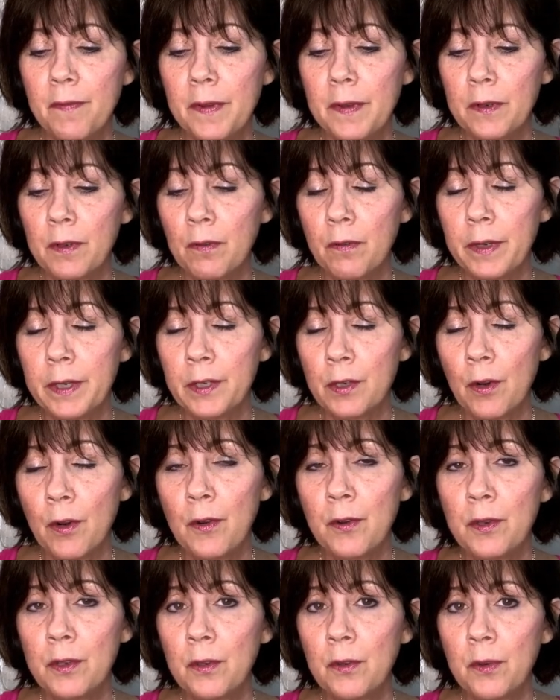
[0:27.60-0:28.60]
To
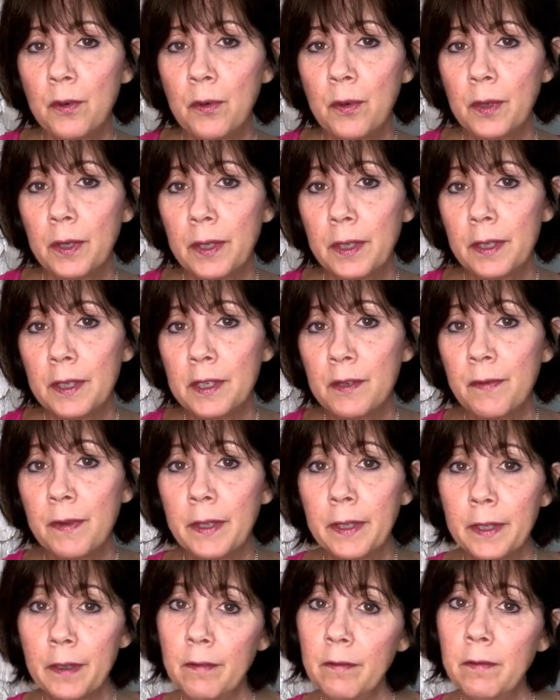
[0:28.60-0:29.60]
return to this
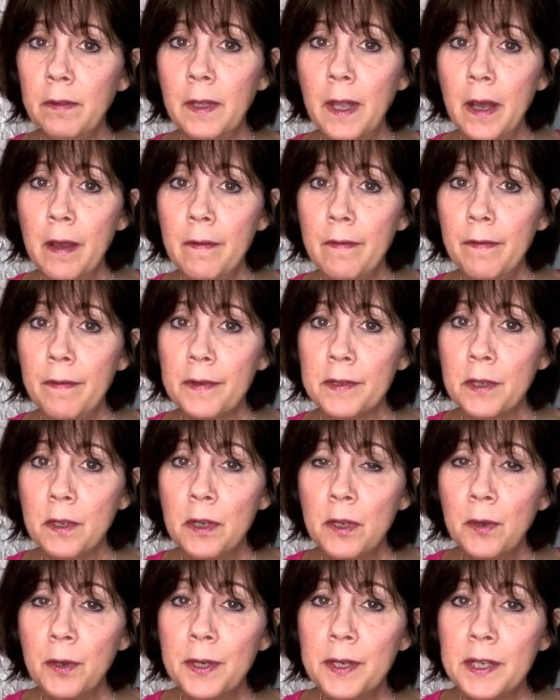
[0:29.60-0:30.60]
feeling of love, so
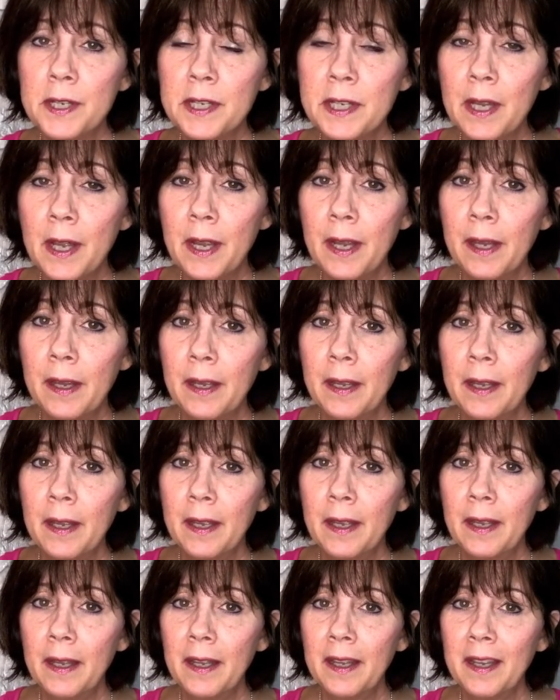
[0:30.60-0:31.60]
you can say
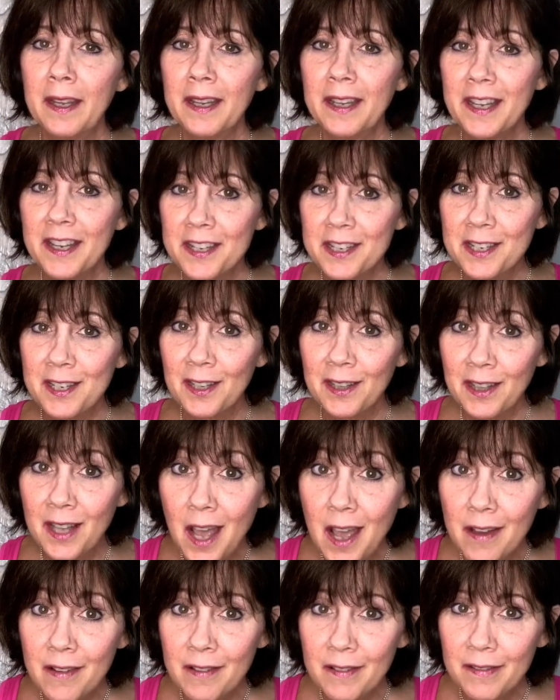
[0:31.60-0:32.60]
yes to
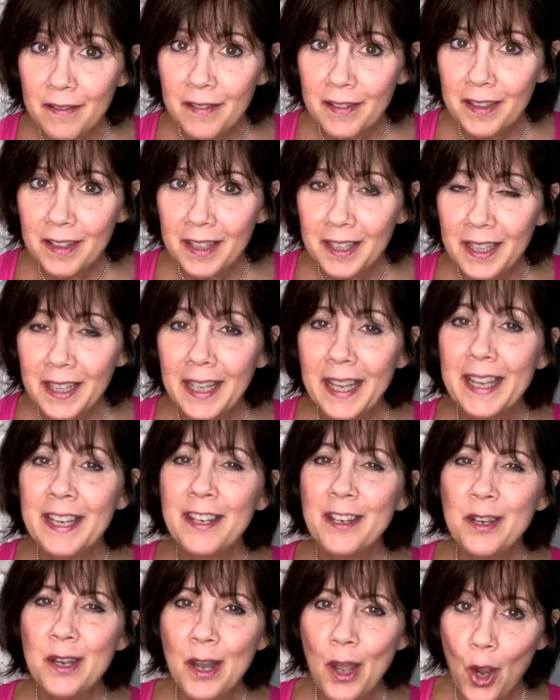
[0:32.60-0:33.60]
love
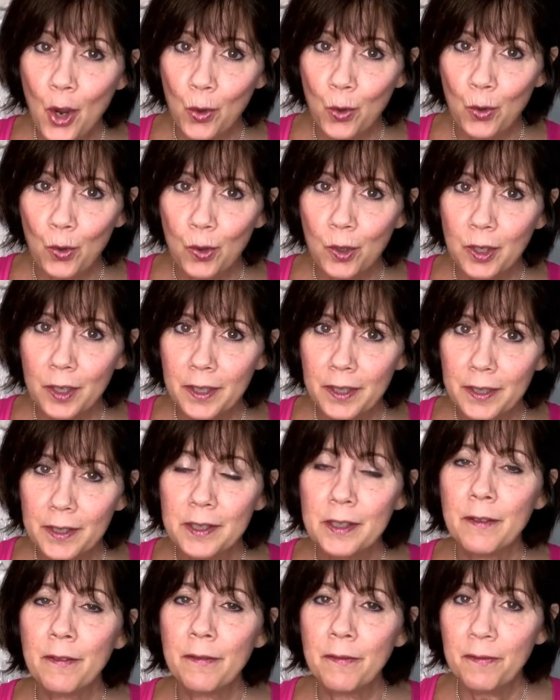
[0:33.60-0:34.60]
and no
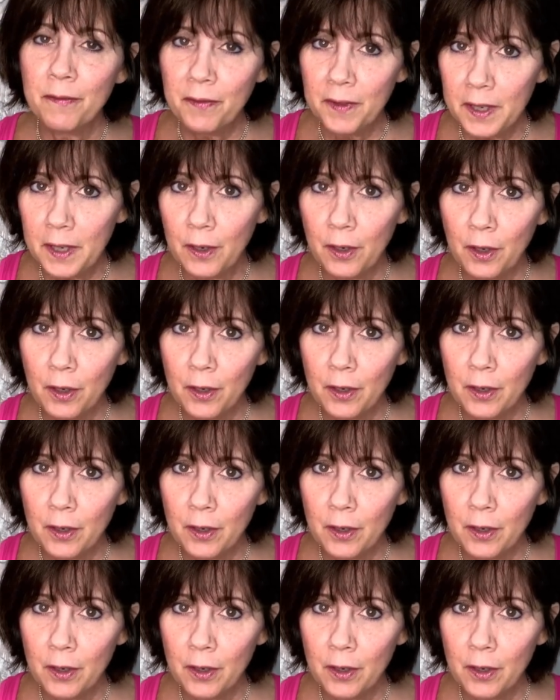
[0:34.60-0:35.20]
to fear.